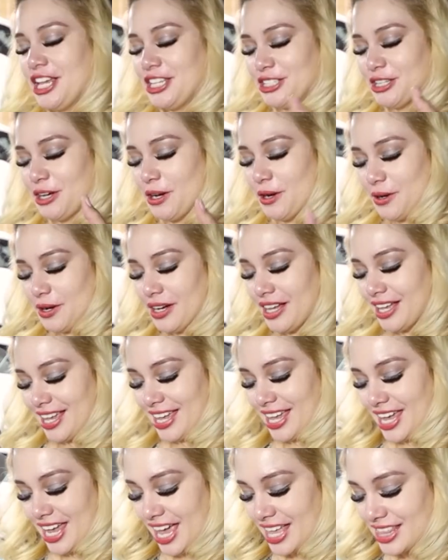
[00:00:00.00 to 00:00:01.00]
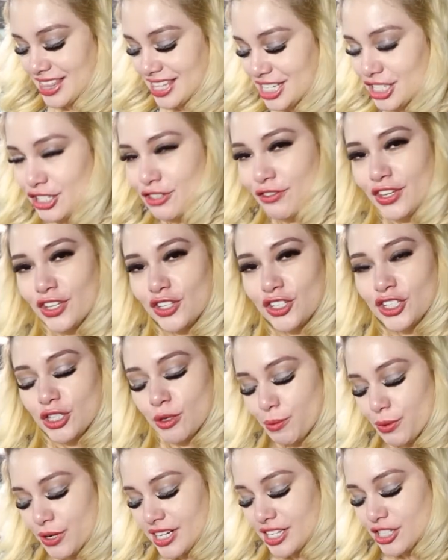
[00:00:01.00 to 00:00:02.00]
So, and this feels
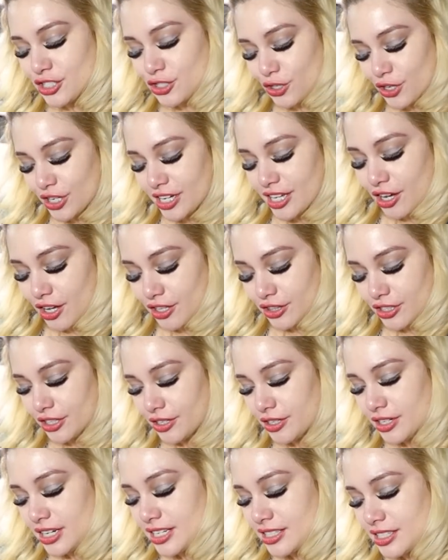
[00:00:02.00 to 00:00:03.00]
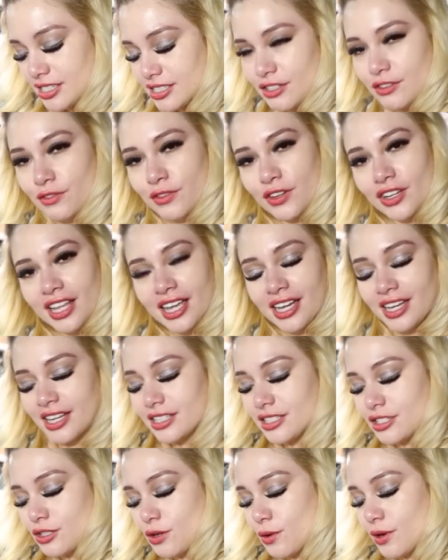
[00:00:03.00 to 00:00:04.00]
pretty sturdy on there. It doesn't feel like
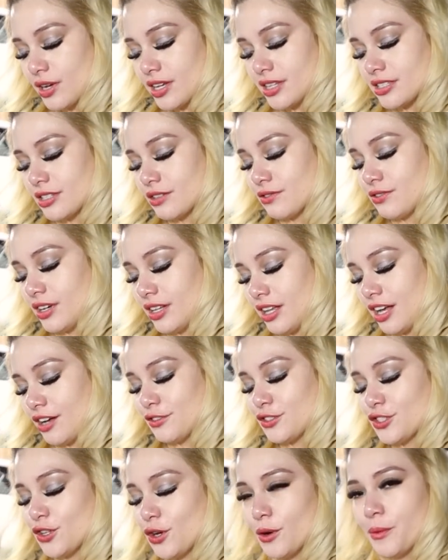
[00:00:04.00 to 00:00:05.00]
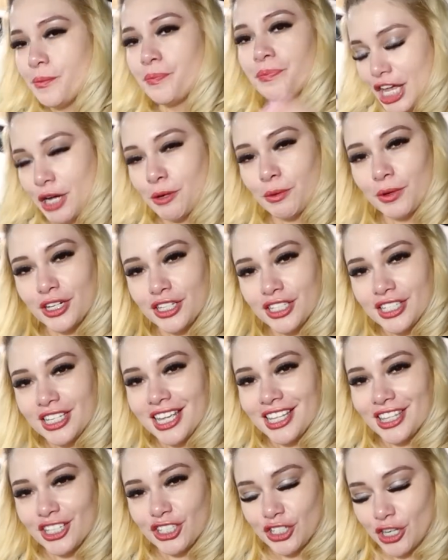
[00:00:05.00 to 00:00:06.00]
it's going to fall off. So it works
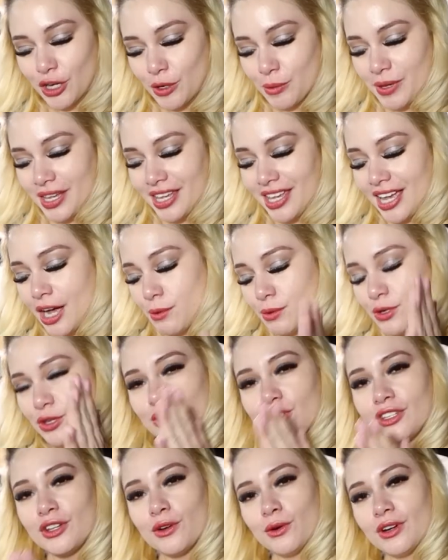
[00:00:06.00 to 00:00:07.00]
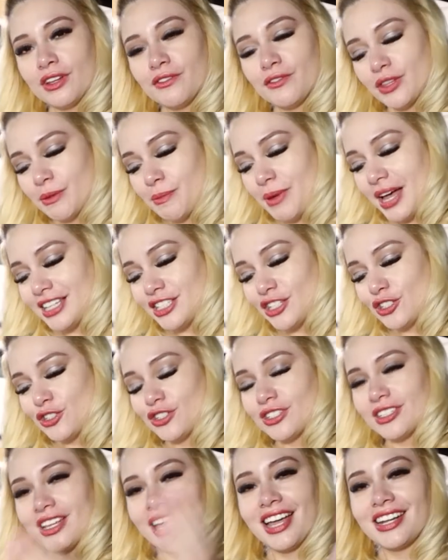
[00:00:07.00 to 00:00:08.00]
in the Shelby. I would use it only for the
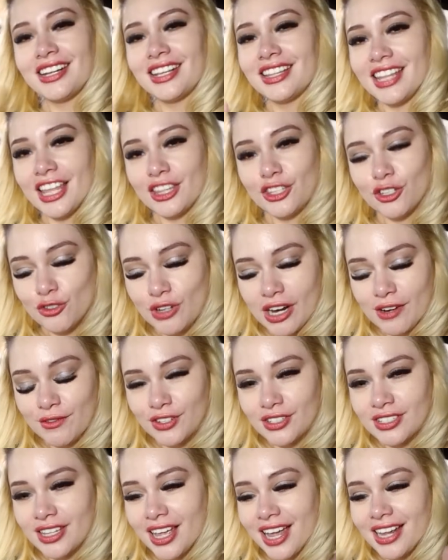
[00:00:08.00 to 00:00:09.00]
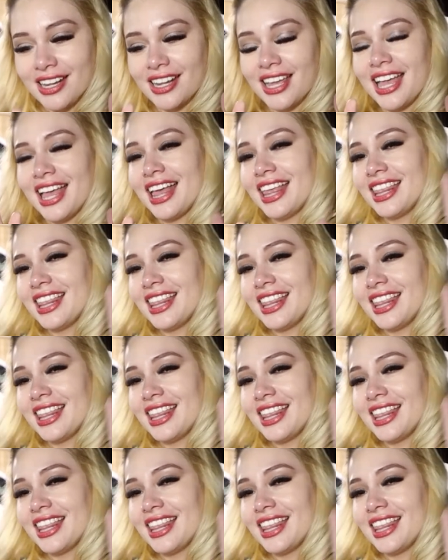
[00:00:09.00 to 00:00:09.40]
passenger side, not the driver's side.